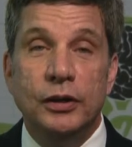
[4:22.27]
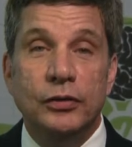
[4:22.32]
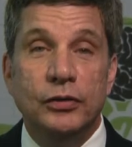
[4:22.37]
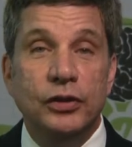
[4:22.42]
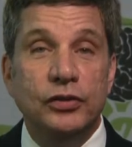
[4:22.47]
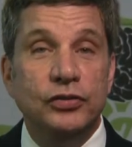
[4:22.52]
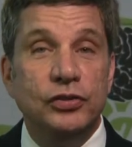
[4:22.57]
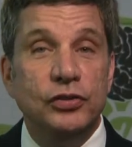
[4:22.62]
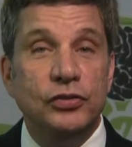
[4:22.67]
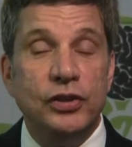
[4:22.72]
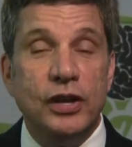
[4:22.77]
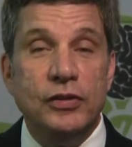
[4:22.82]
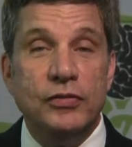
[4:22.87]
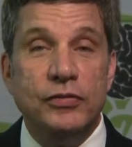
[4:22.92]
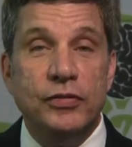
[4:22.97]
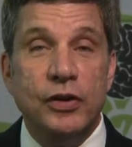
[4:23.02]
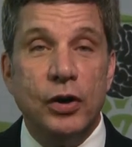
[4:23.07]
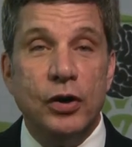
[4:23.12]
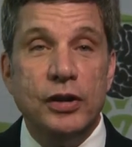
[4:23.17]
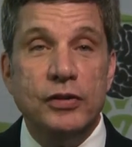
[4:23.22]
This is a
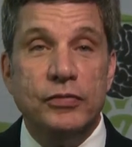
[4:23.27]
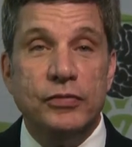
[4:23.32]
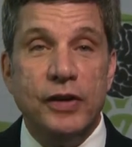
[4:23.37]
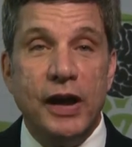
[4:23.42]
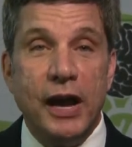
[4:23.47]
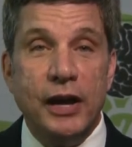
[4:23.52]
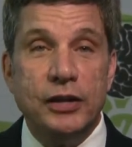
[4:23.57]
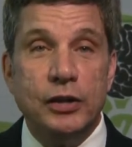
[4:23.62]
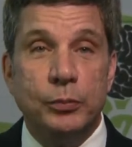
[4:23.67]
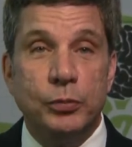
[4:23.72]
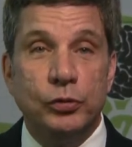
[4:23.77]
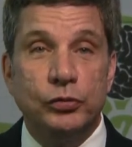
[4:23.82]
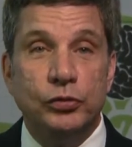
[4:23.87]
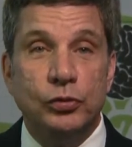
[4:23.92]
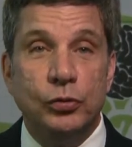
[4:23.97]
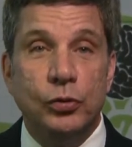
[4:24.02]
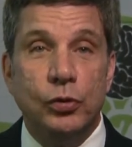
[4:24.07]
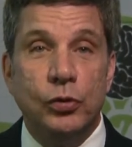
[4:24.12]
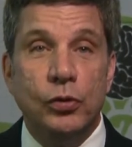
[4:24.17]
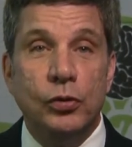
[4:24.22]
very valuable
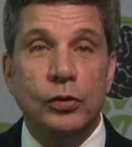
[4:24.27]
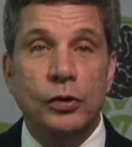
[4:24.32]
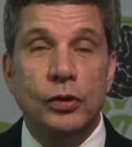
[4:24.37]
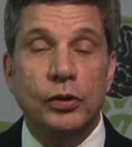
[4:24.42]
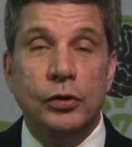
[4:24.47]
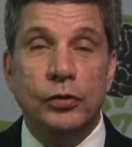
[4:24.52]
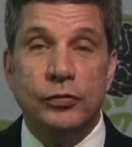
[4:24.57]
tool